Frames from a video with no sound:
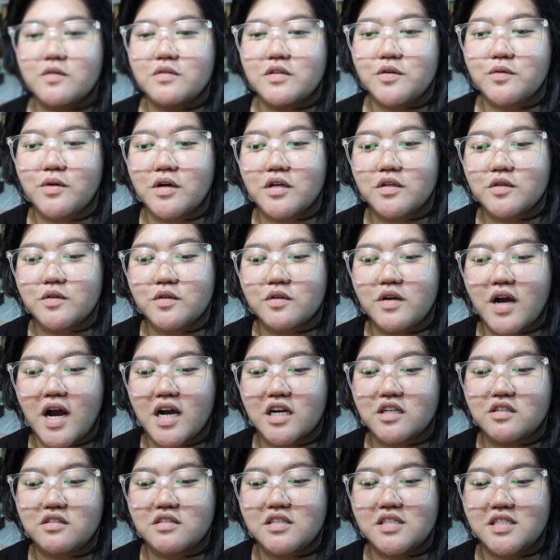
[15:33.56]
only one who
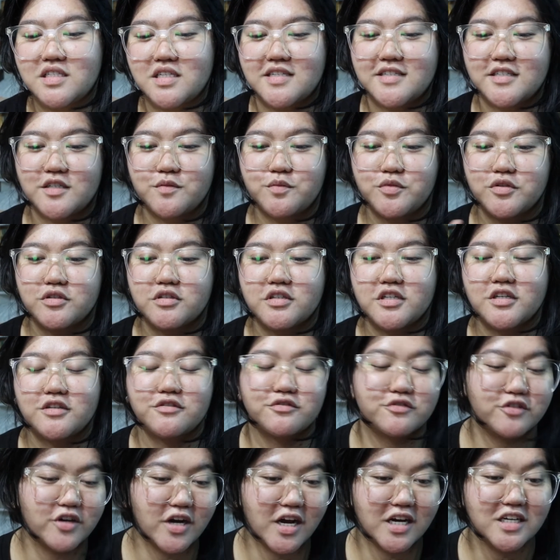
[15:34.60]
actually sees the beauty
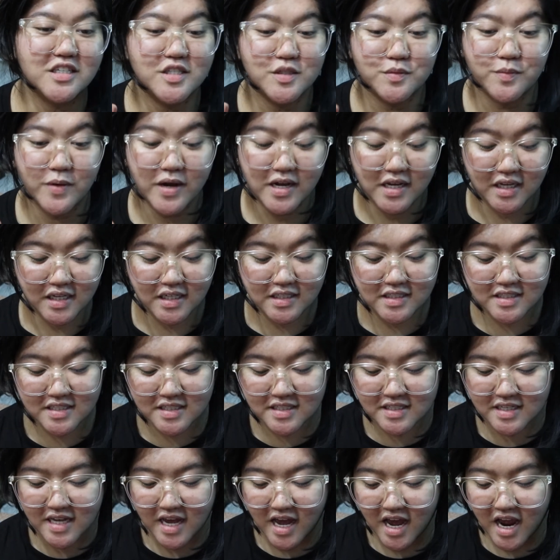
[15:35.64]
of cracked
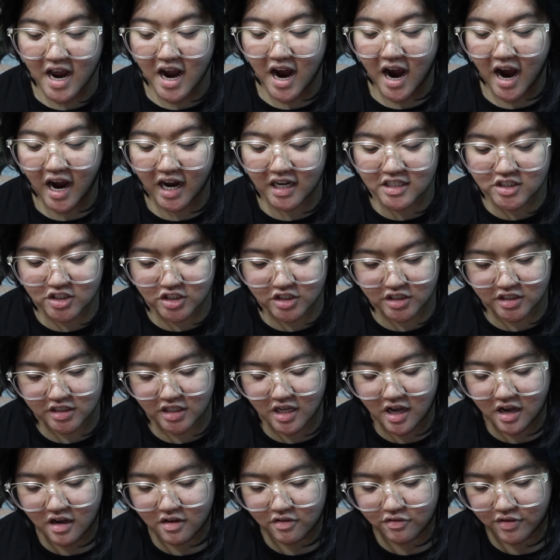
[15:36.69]
spines. I just
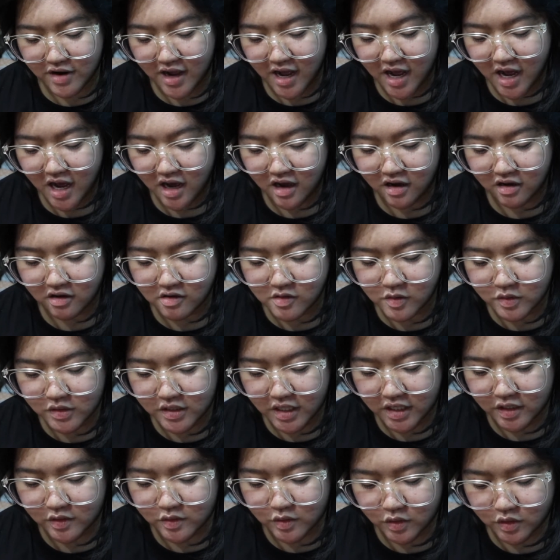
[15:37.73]
love how
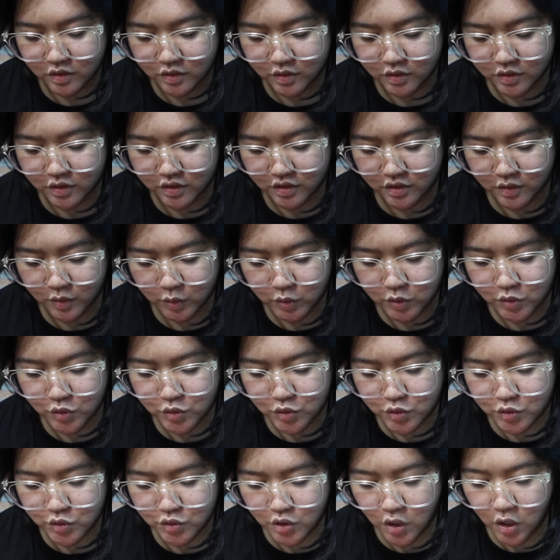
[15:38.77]
they look
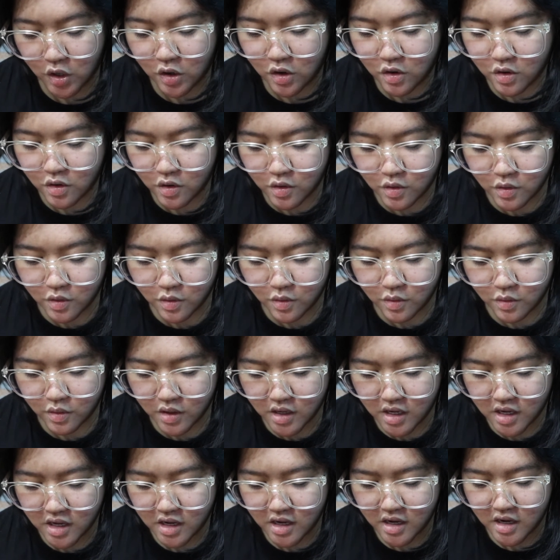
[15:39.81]
so
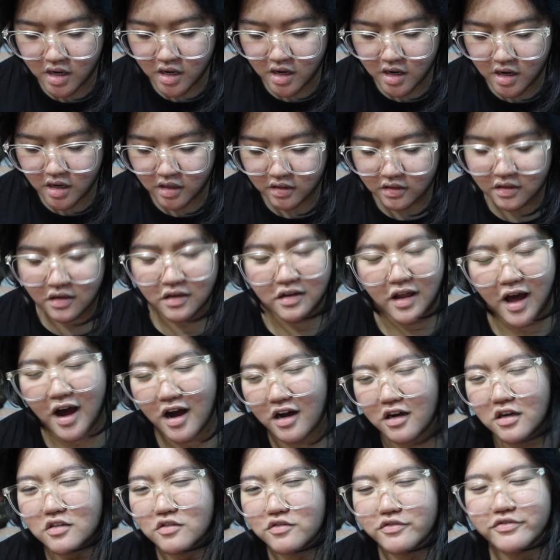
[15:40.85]

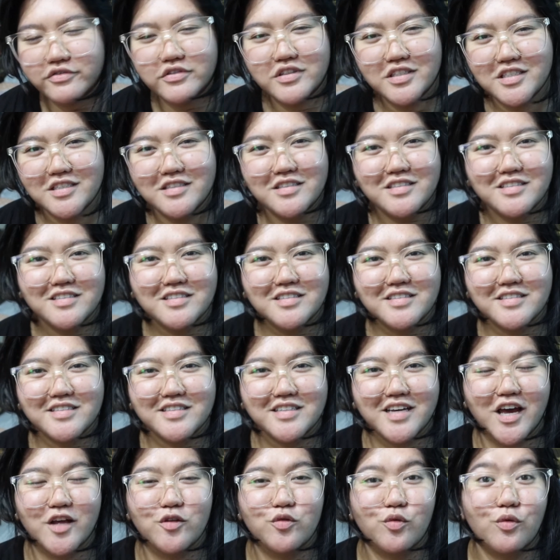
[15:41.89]
loved
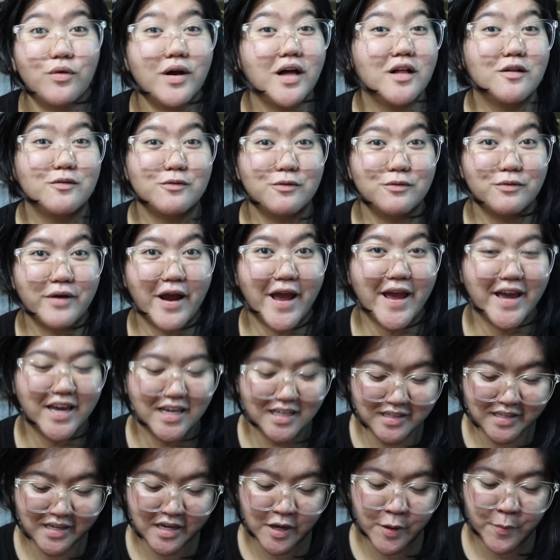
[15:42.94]
and well
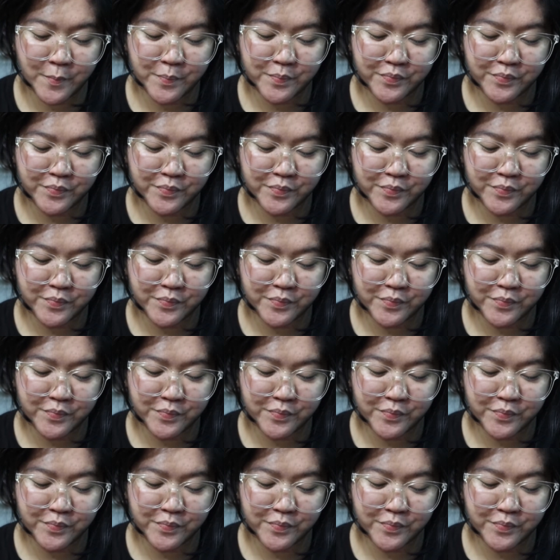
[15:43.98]
read.